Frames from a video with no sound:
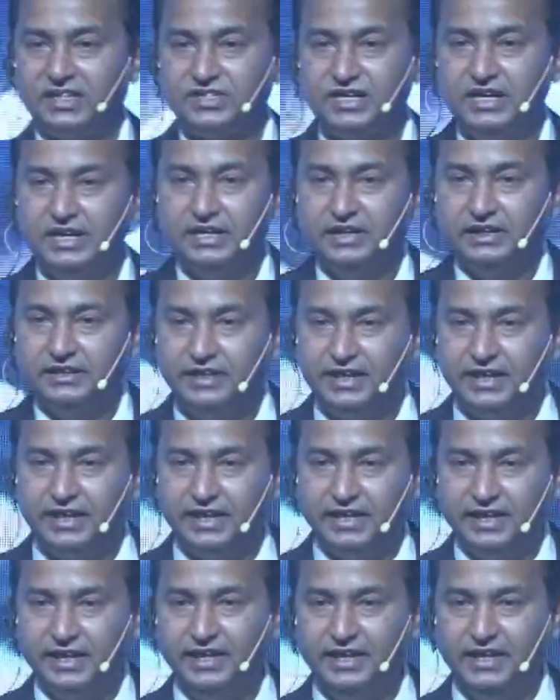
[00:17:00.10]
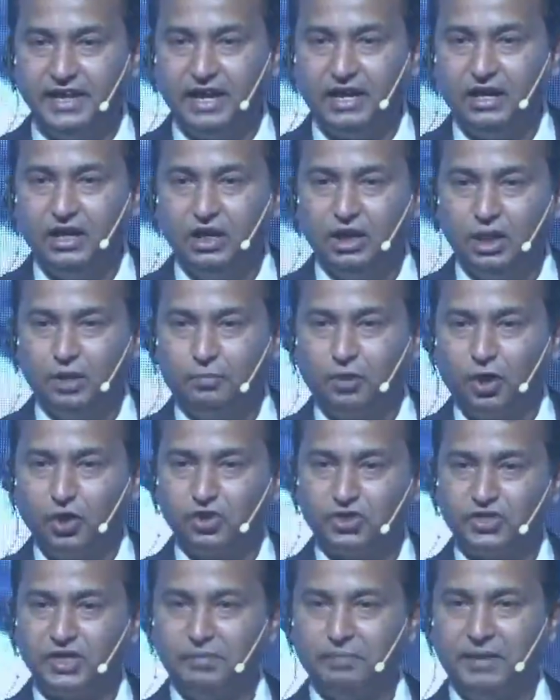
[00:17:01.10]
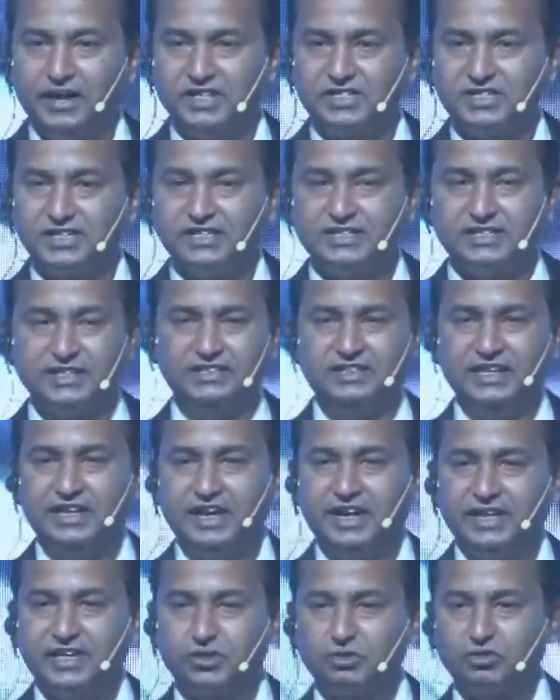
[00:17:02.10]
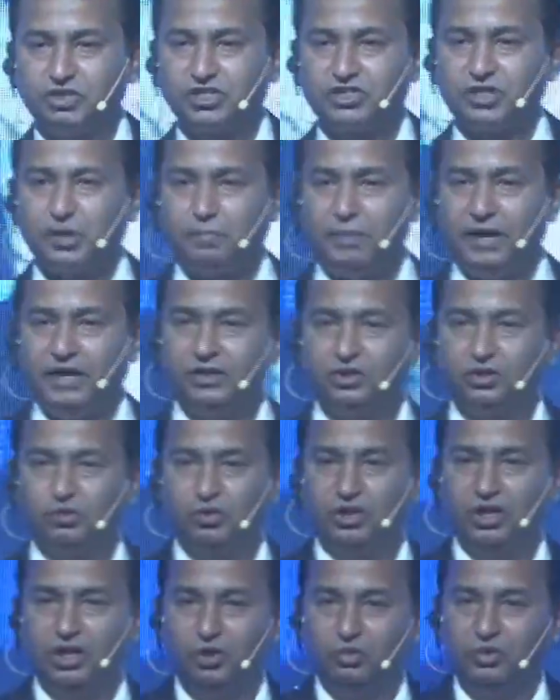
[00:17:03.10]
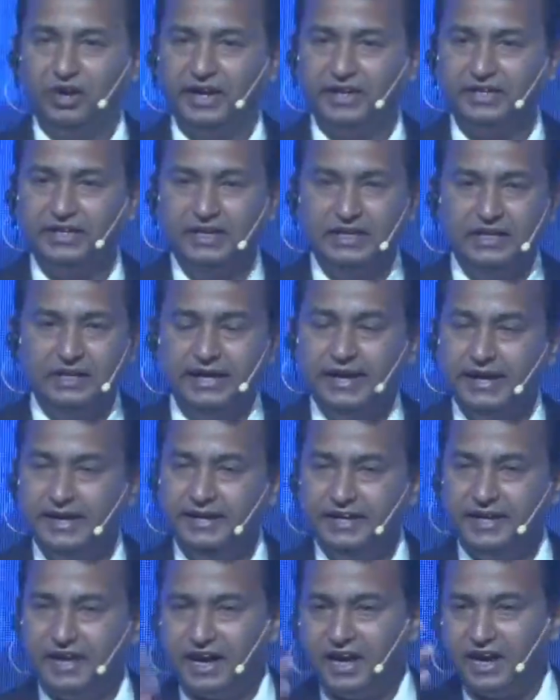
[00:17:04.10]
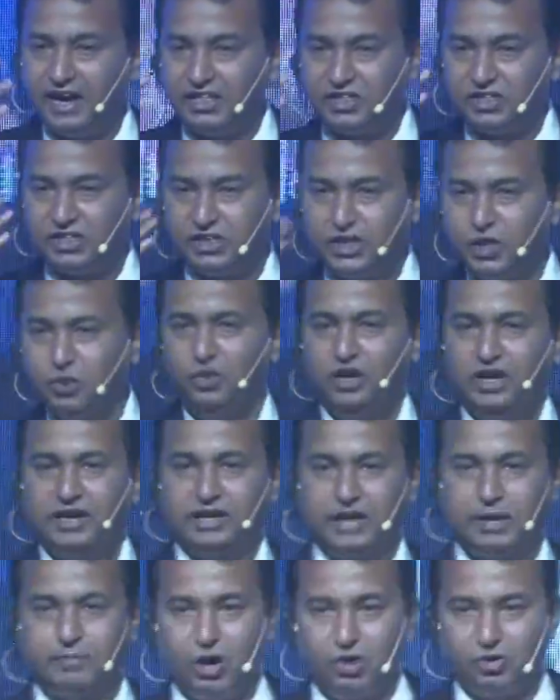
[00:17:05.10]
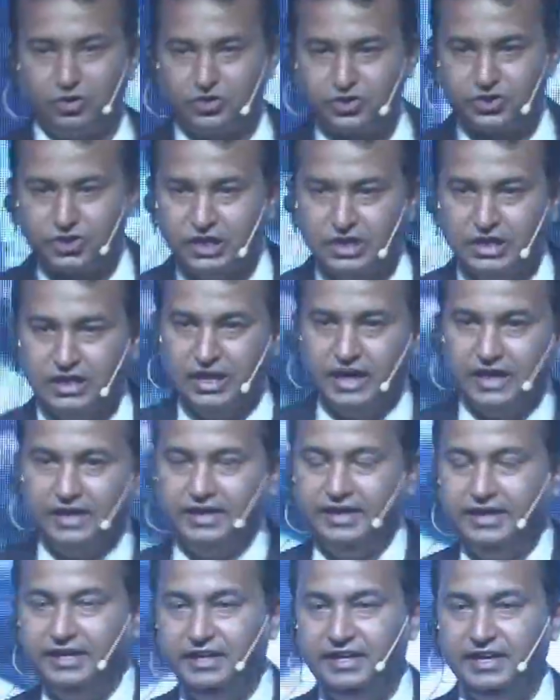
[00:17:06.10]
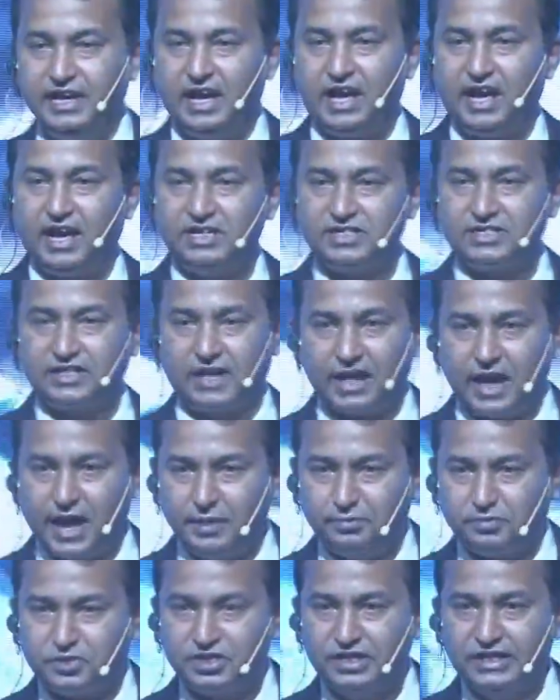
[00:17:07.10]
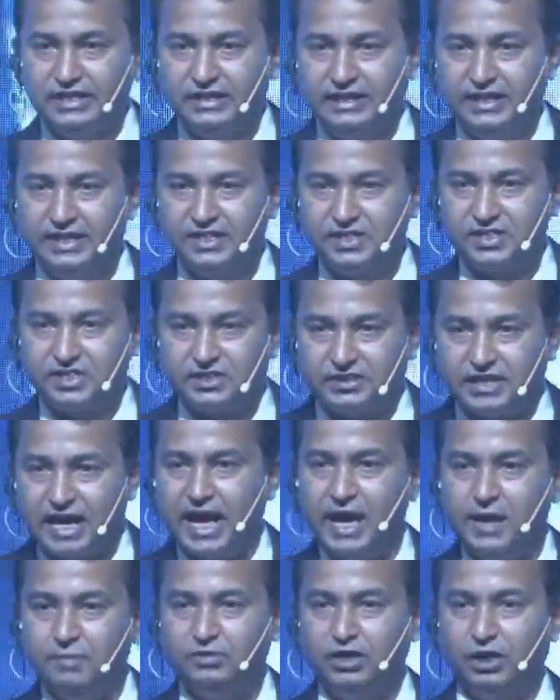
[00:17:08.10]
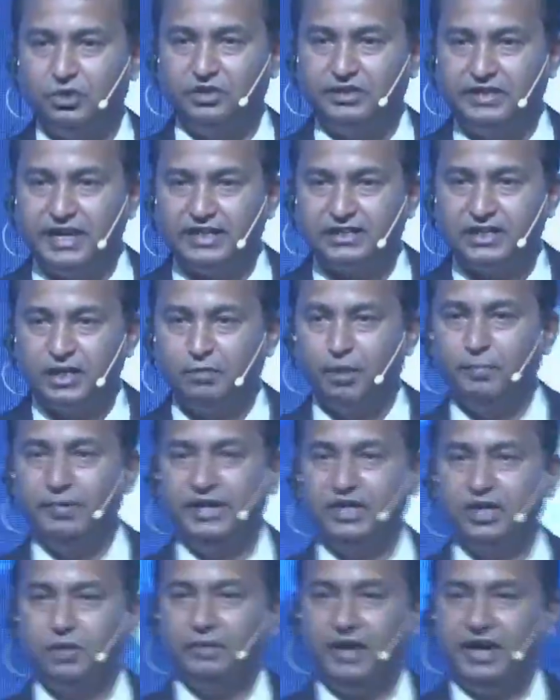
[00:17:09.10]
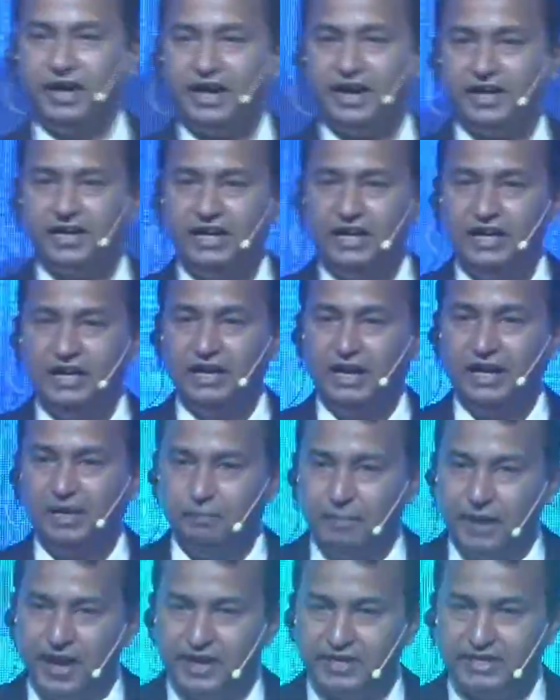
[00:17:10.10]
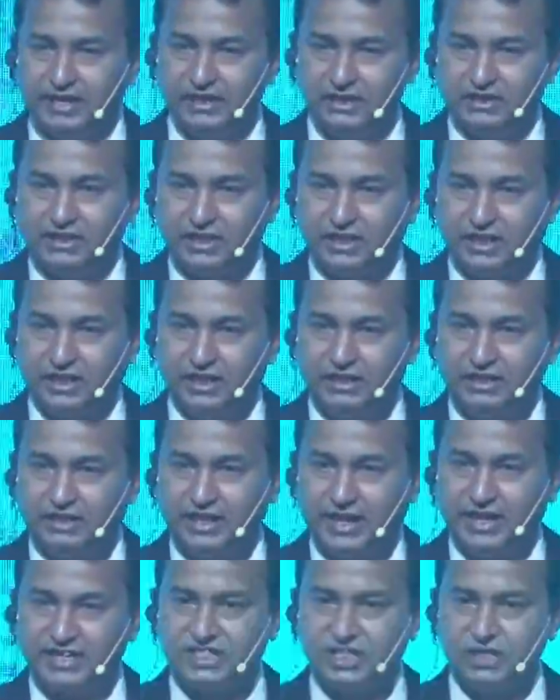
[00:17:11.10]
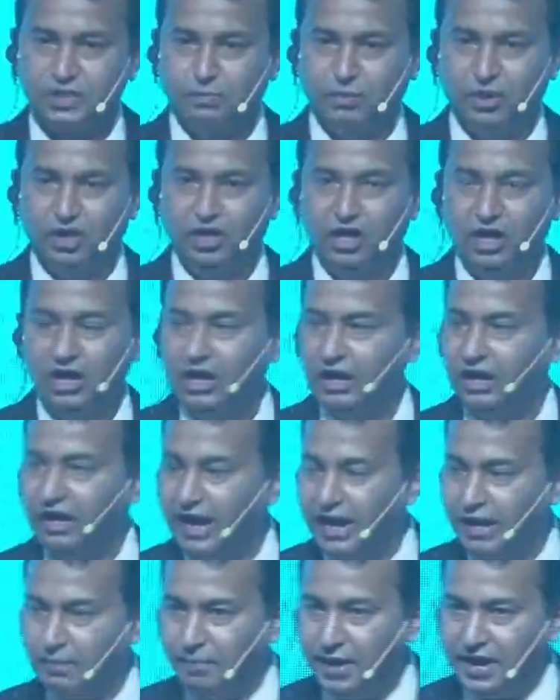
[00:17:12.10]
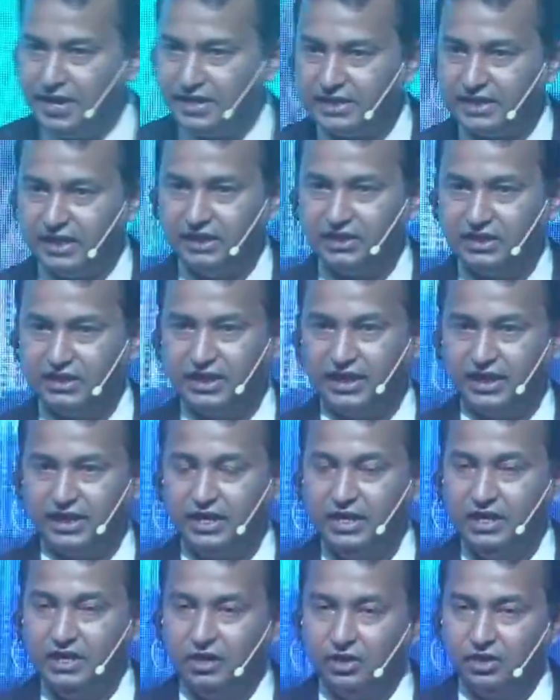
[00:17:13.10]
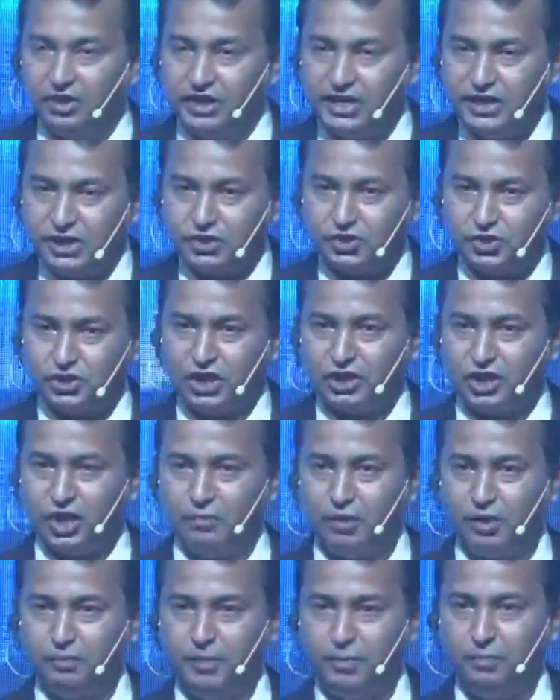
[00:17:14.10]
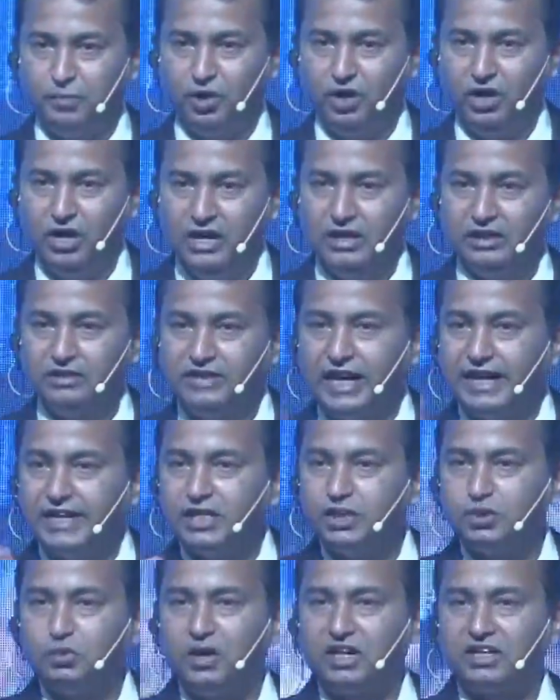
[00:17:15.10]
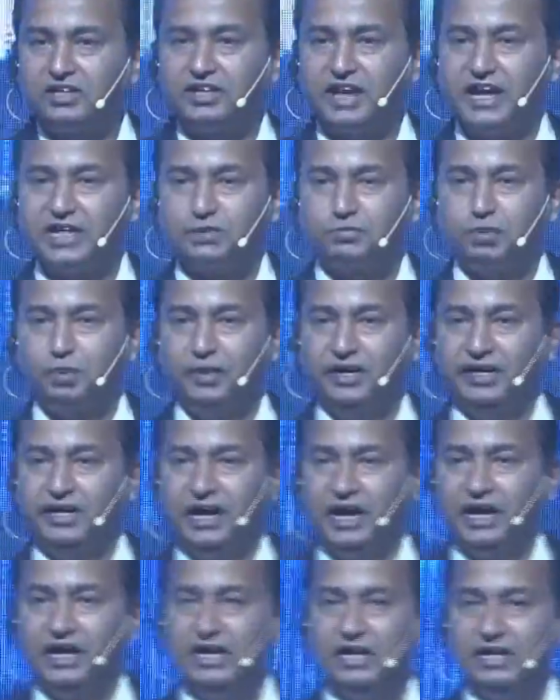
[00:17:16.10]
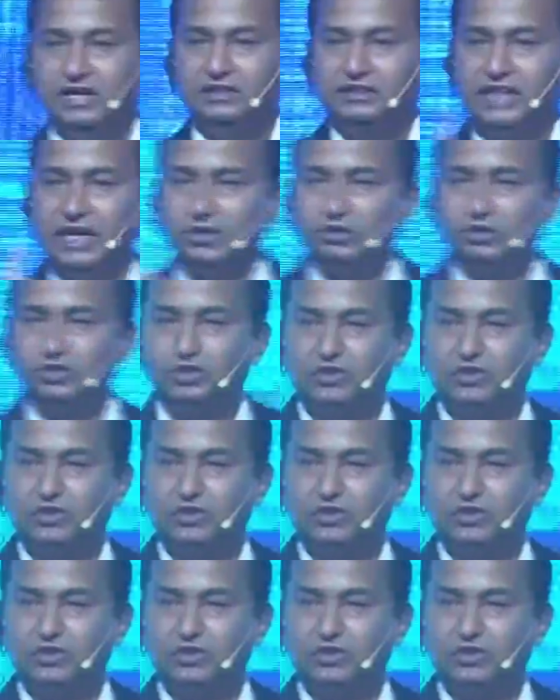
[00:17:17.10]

FDA plants here in India producing medicines and generics which are supplied to the worldwide. India has truly come out and India has arrived. It is time that we take the momentum ahead and make health, healthcare accessible and make healthcare reach to the common people. That is what transform India.